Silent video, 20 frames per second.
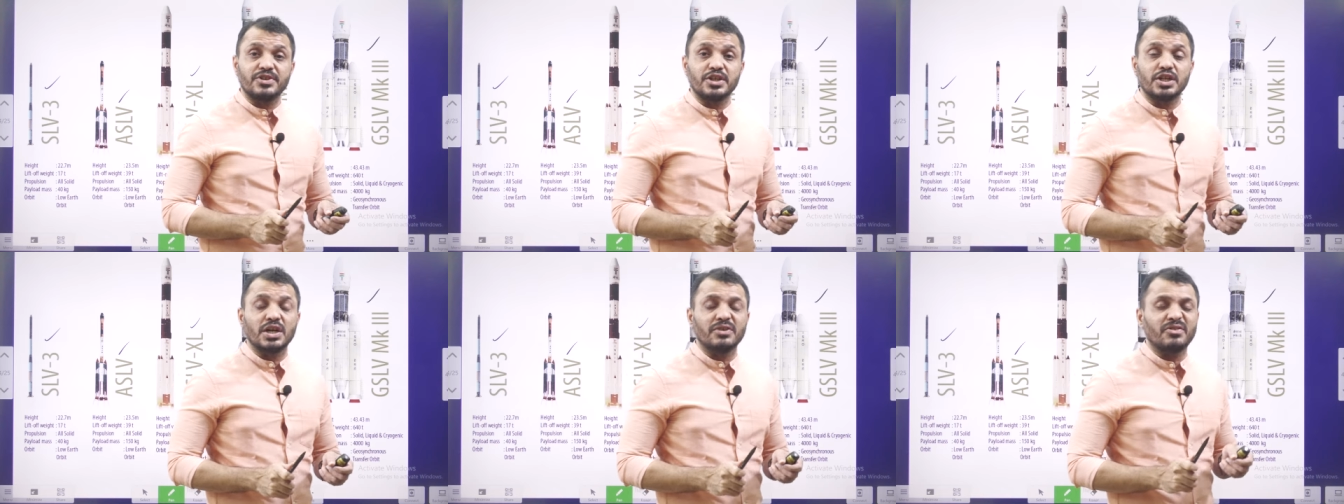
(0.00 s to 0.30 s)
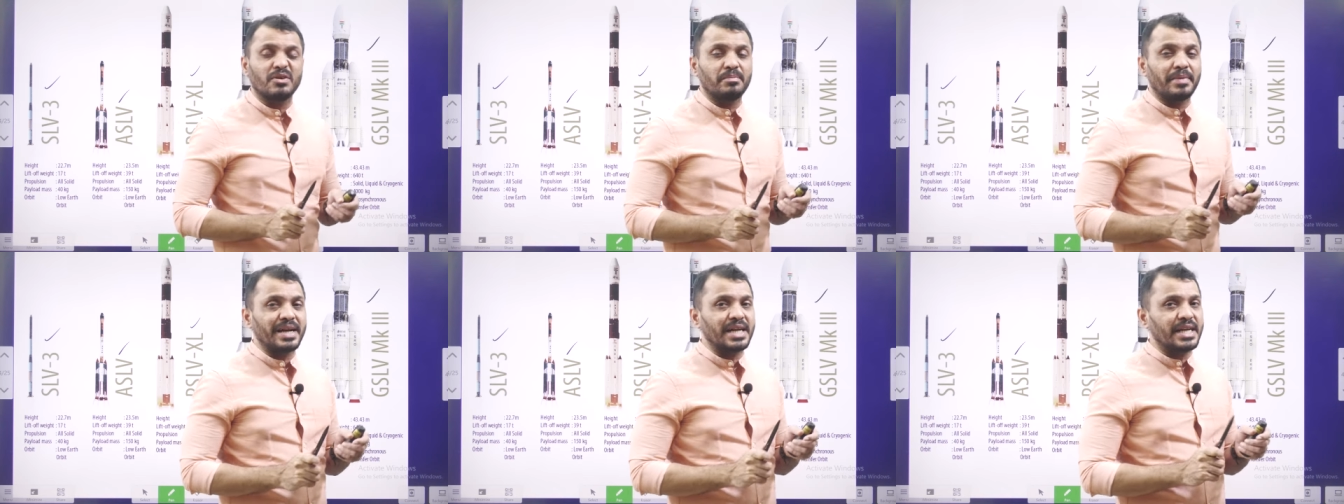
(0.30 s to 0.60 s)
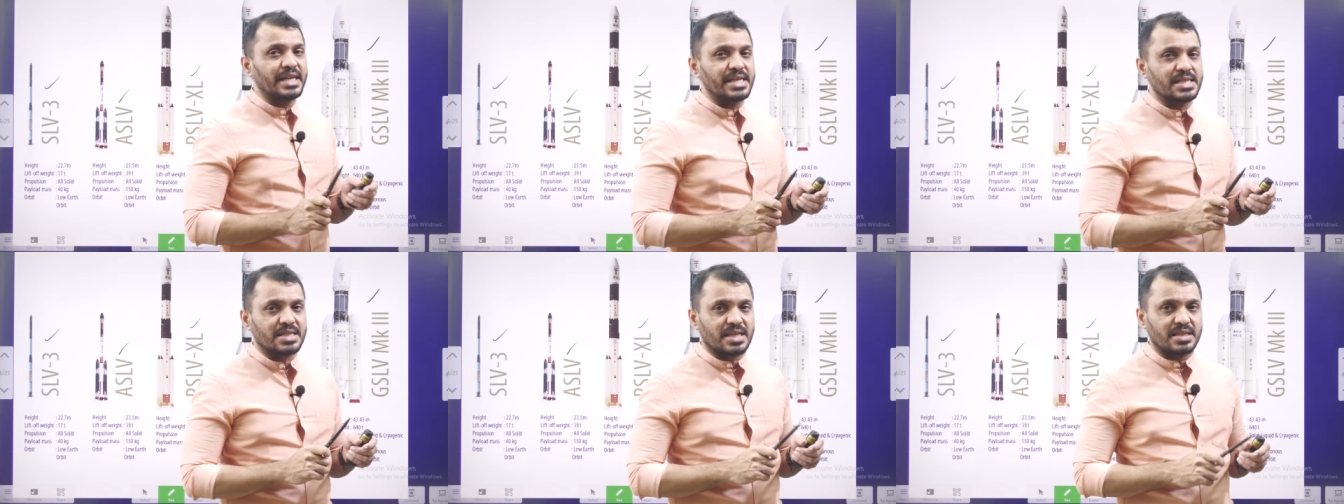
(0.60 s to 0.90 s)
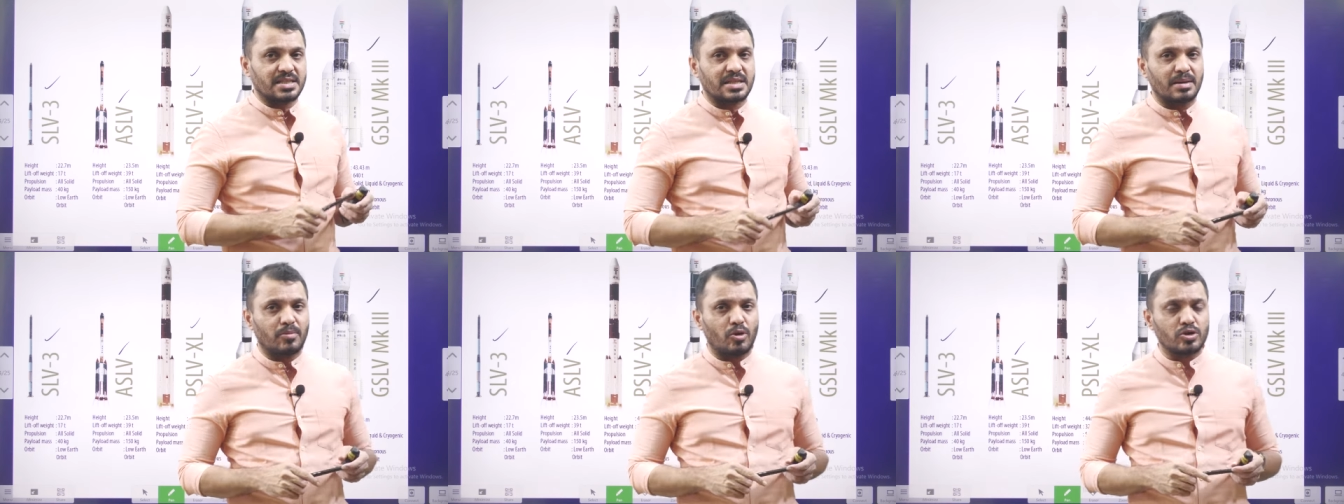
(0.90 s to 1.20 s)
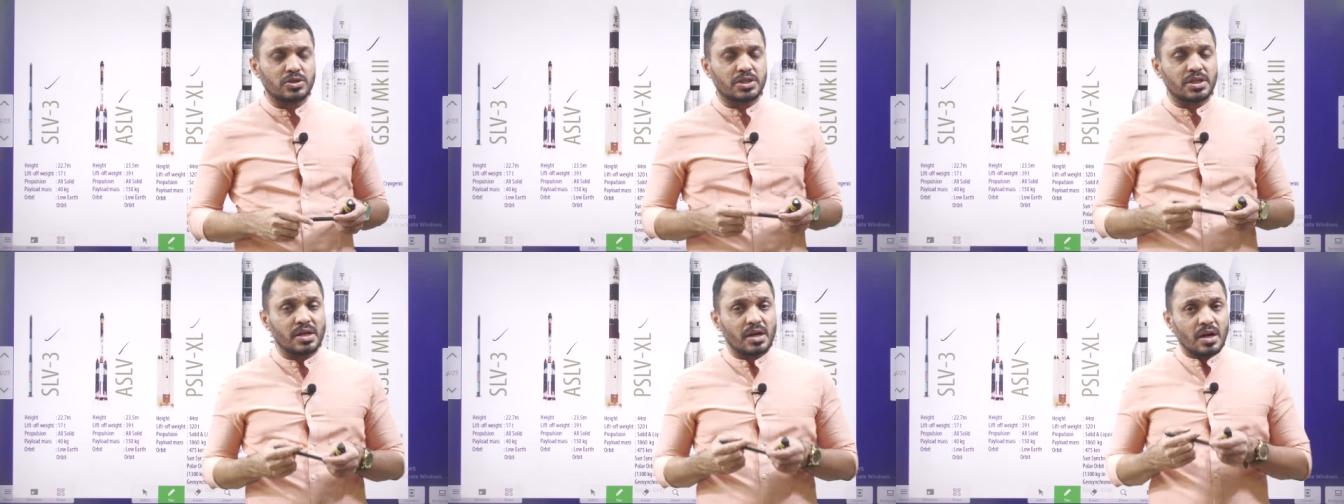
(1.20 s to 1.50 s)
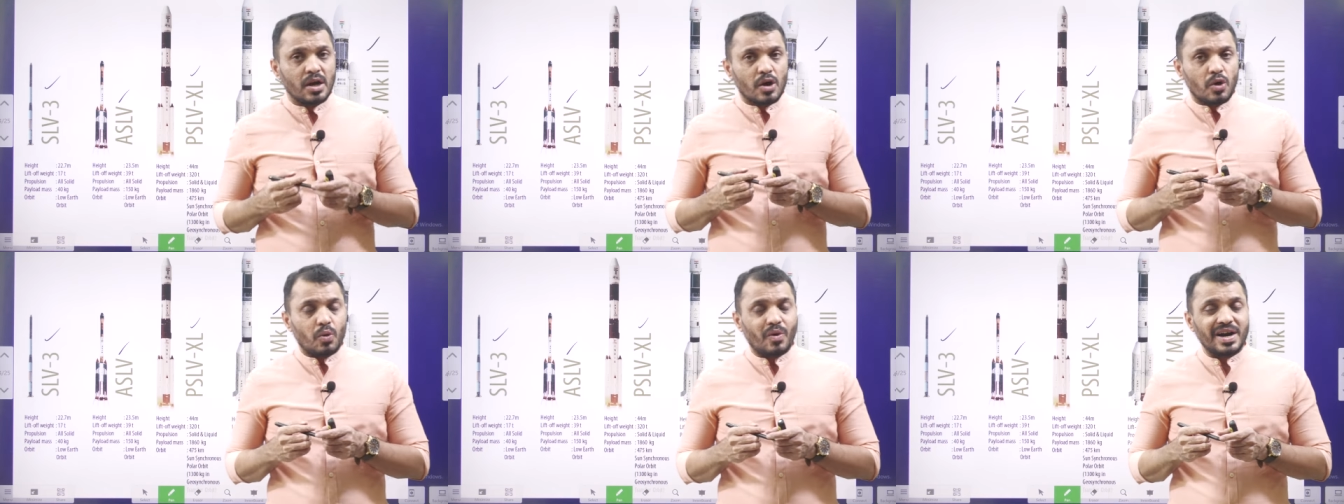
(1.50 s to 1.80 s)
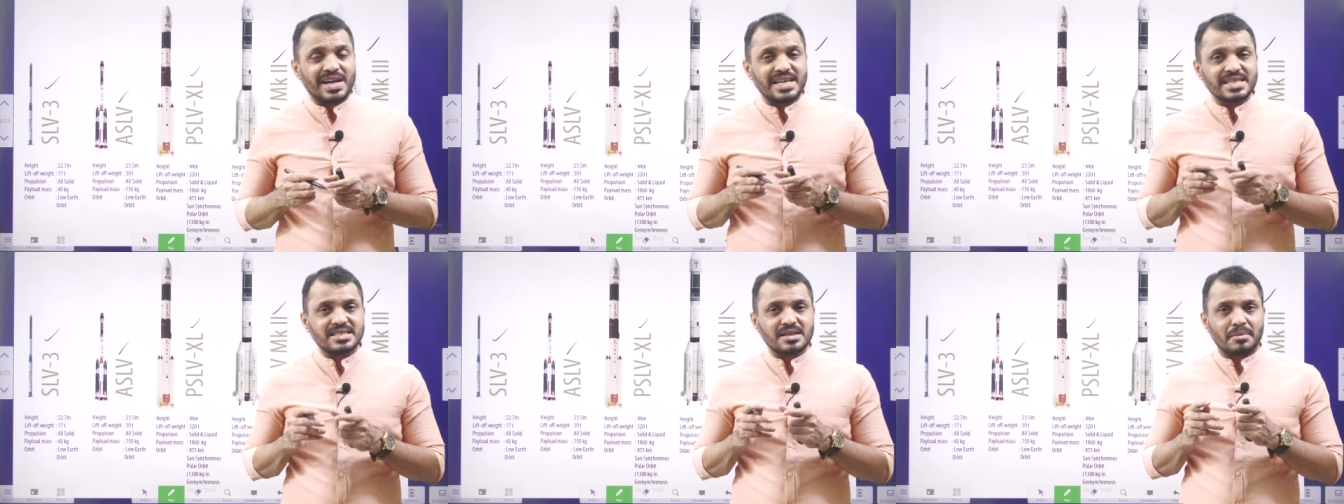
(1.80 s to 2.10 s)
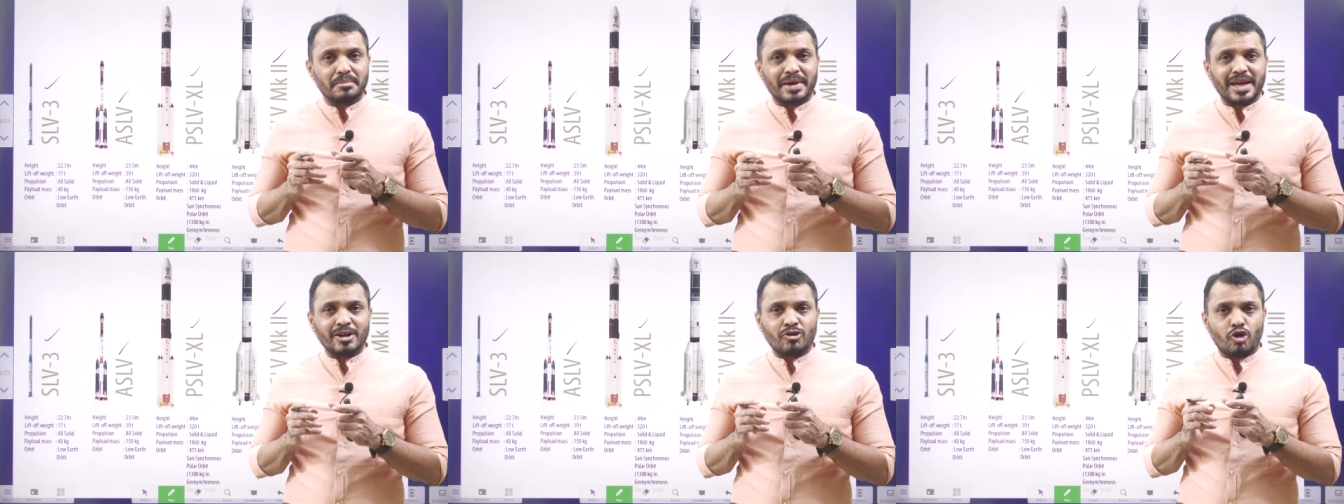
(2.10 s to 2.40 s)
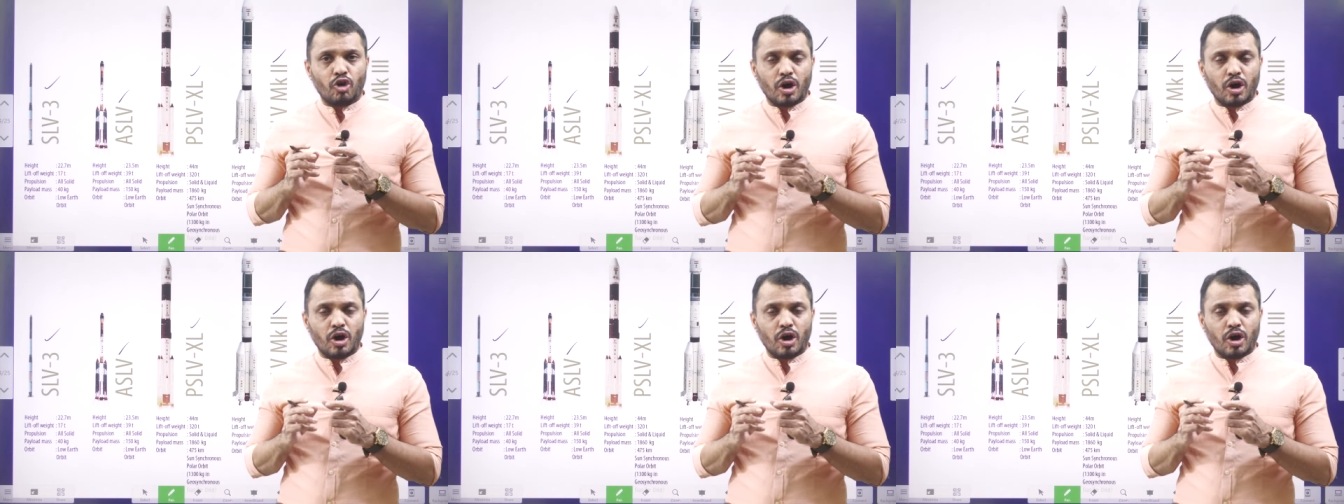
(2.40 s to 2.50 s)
video, we mainly discussed about what is the main